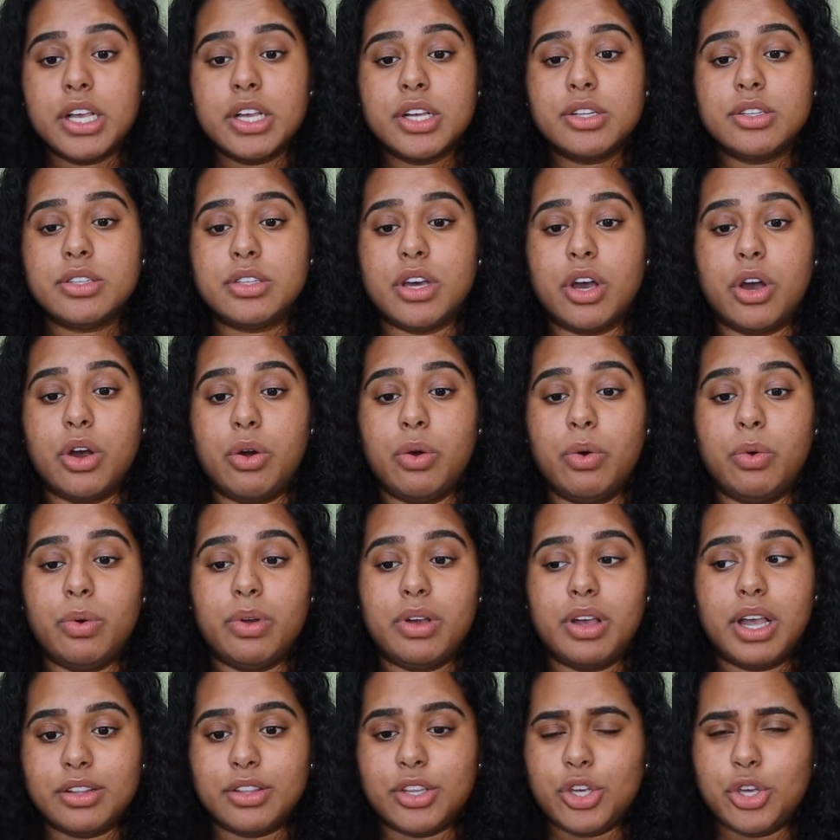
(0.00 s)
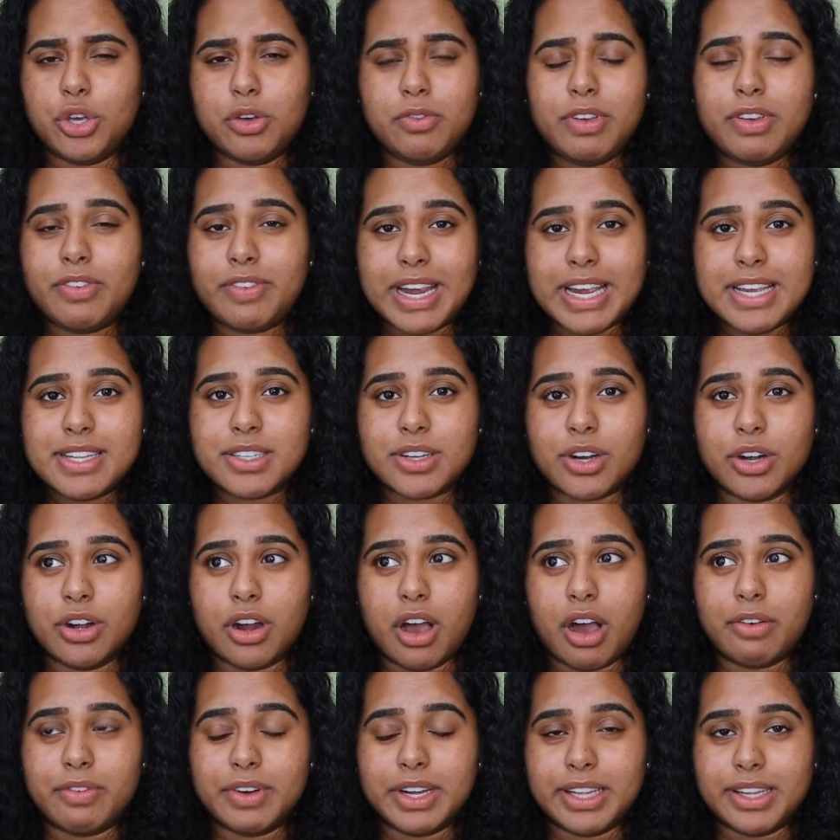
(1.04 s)
So the UV rays are
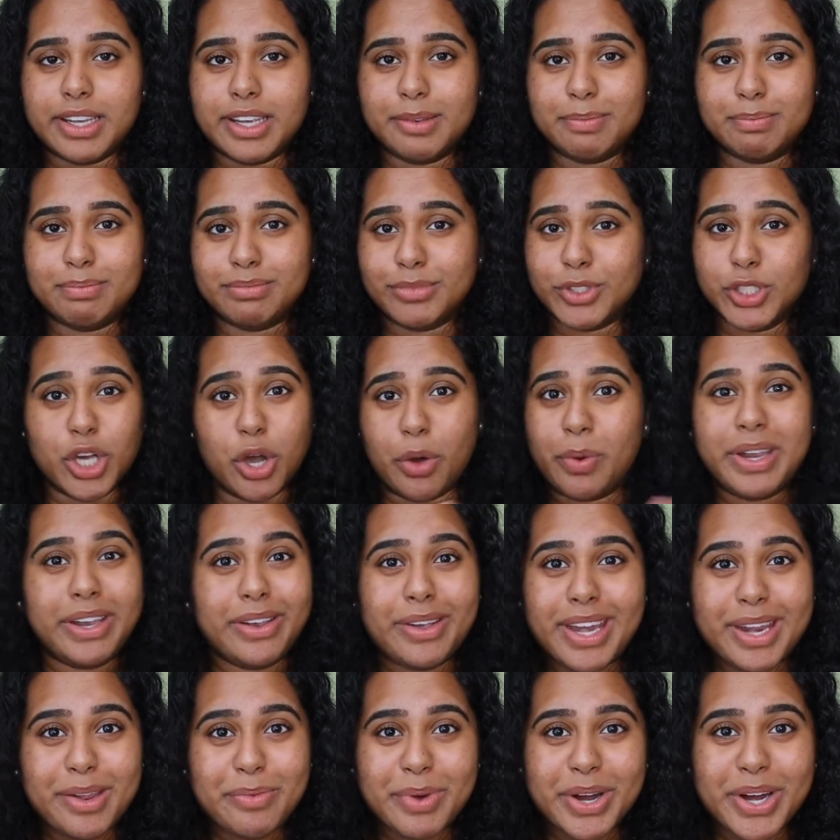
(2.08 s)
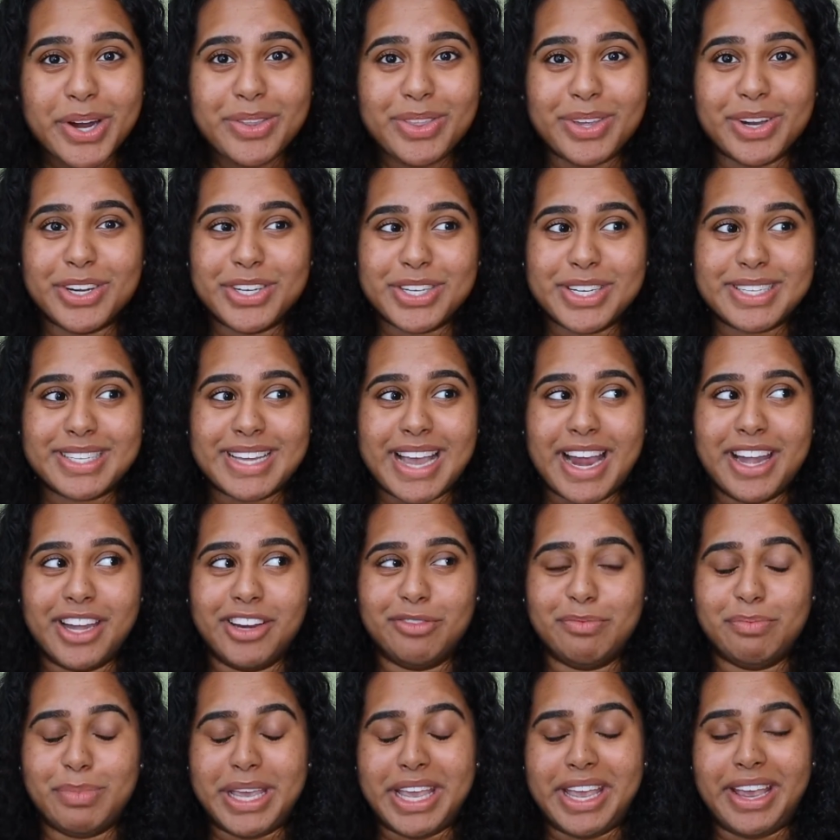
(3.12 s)
not really going anywhere, they're just kind
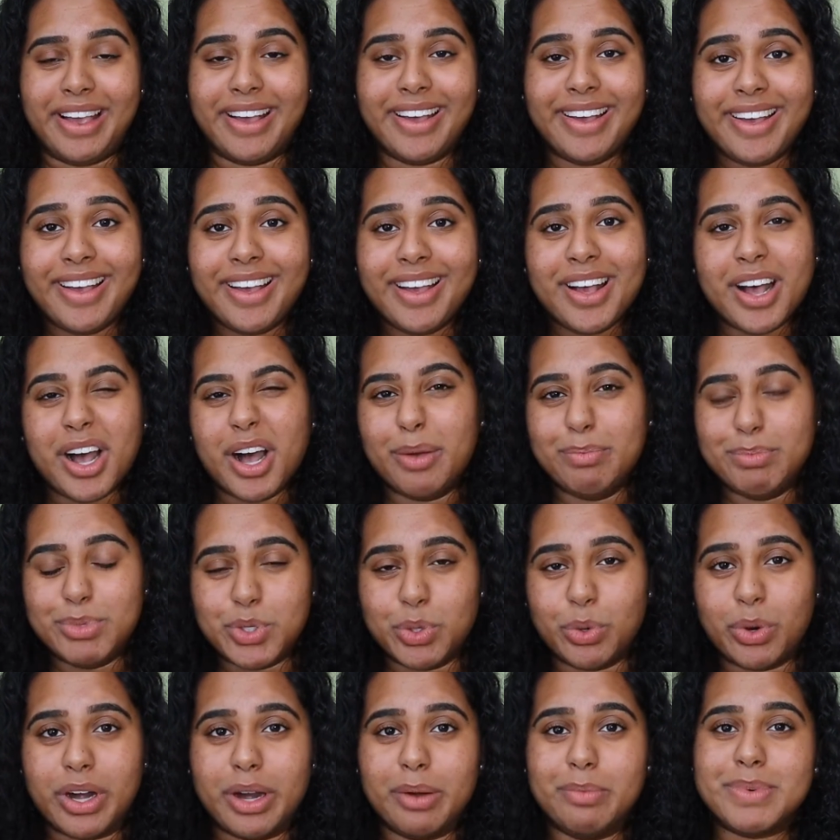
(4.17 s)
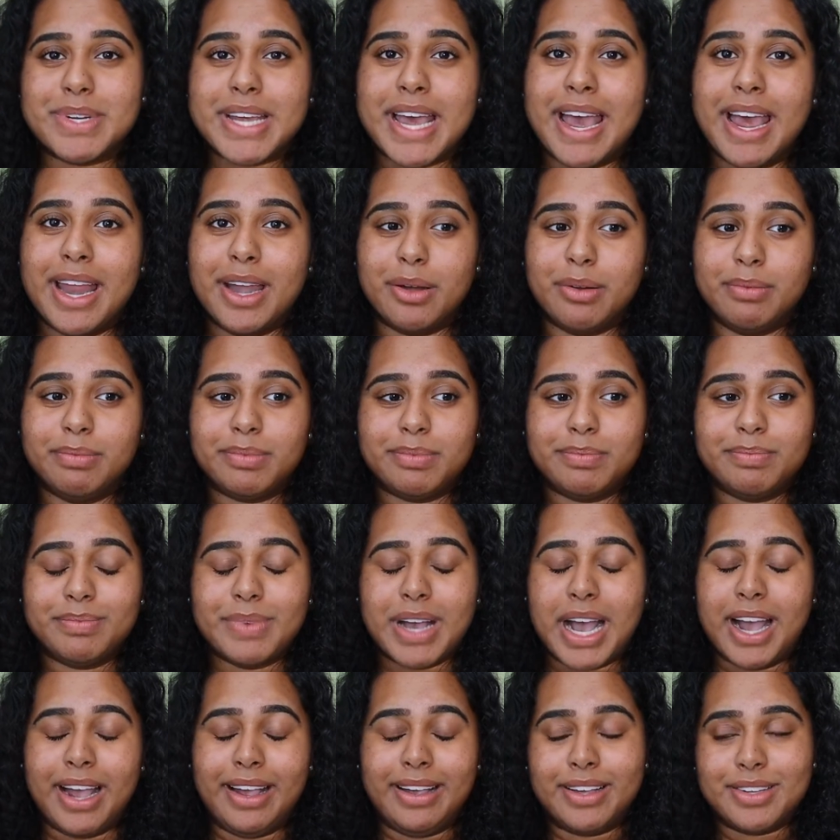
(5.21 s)
of being absorbed and
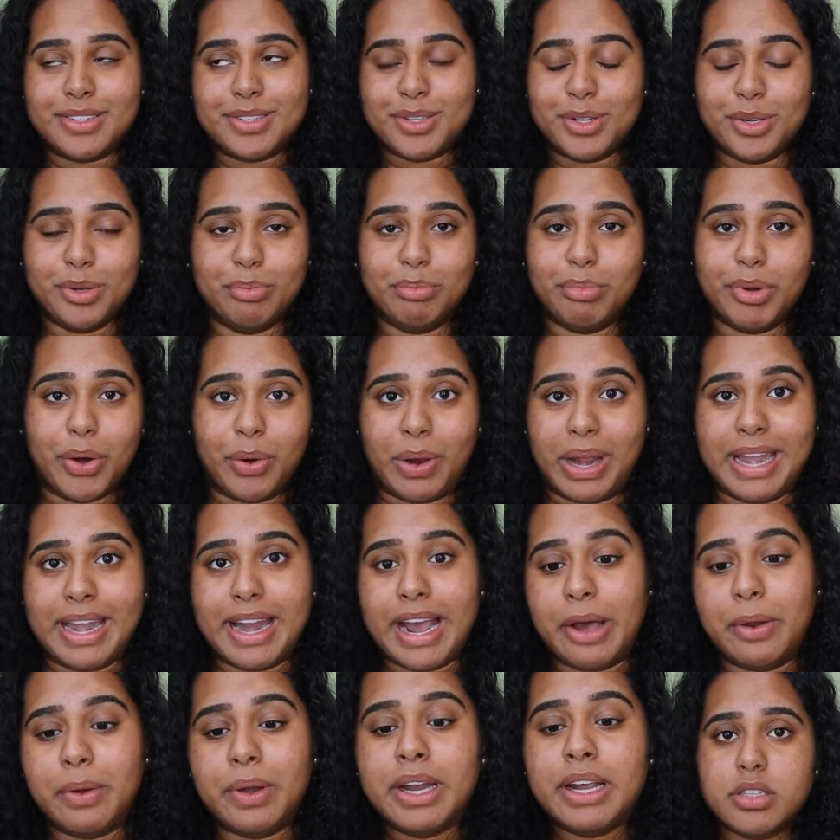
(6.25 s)
I assume broken down.